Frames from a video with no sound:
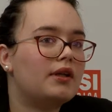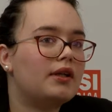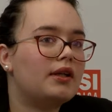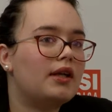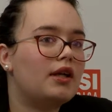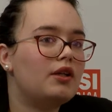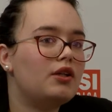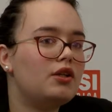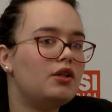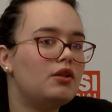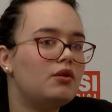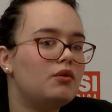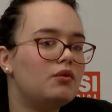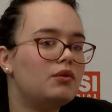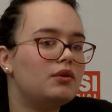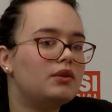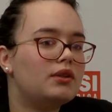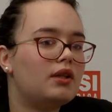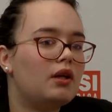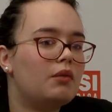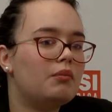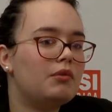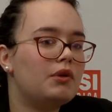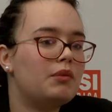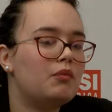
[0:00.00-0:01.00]
Can you
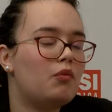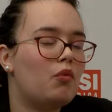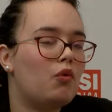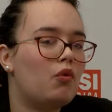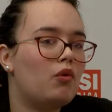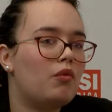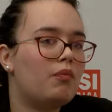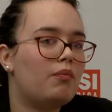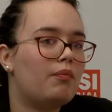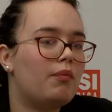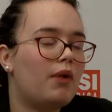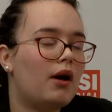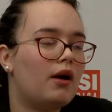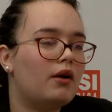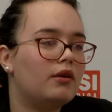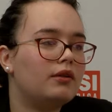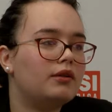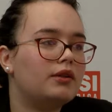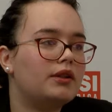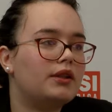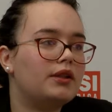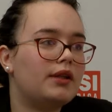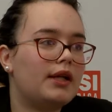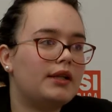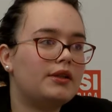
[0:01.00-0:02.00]
tell me more about
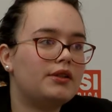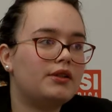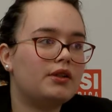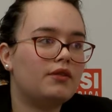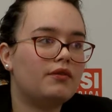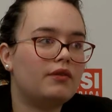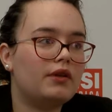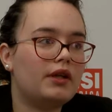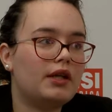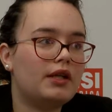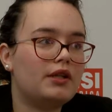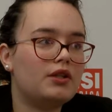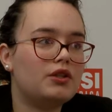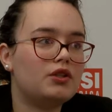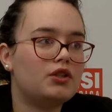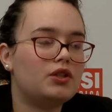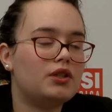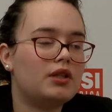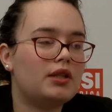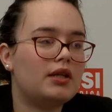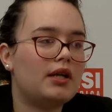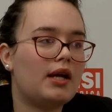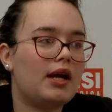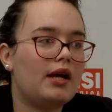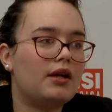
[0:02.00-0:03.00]
Great River
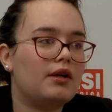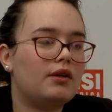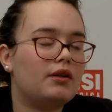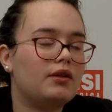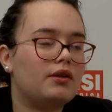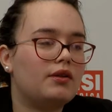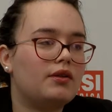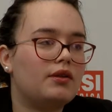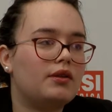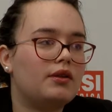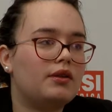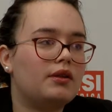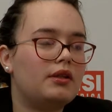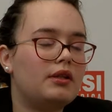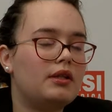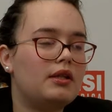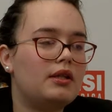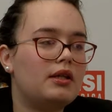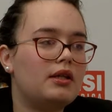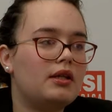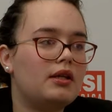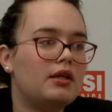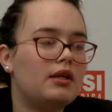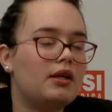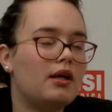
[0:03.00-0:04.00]
Energy and
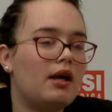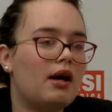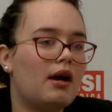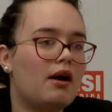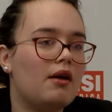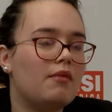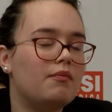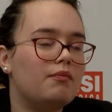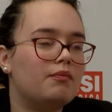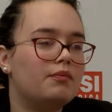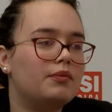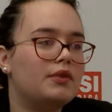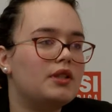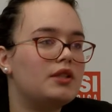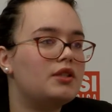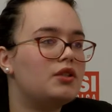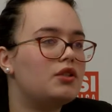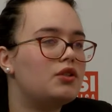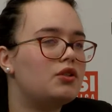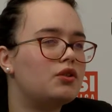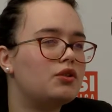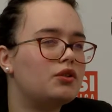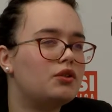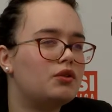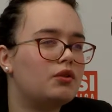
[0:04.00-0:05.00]
the
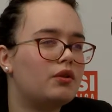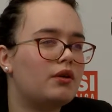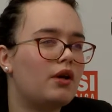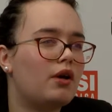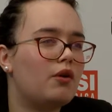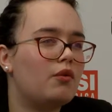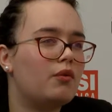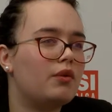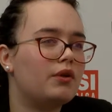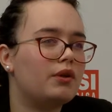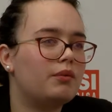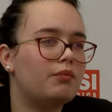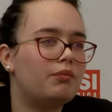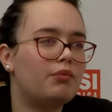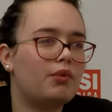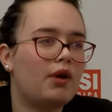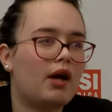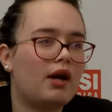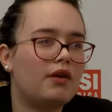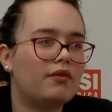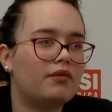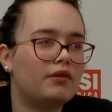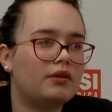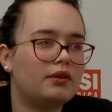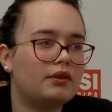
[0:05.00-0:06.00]
decision to go with a
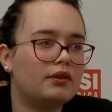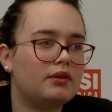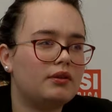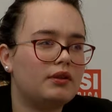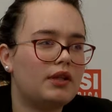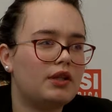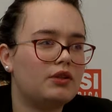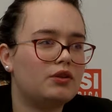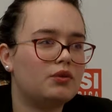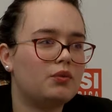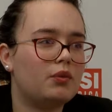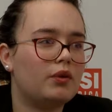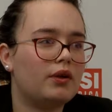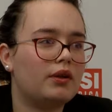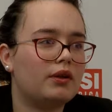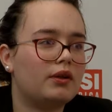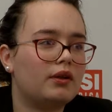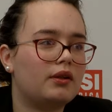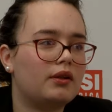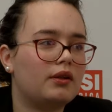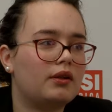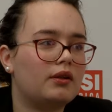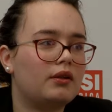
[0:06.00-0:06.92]
private network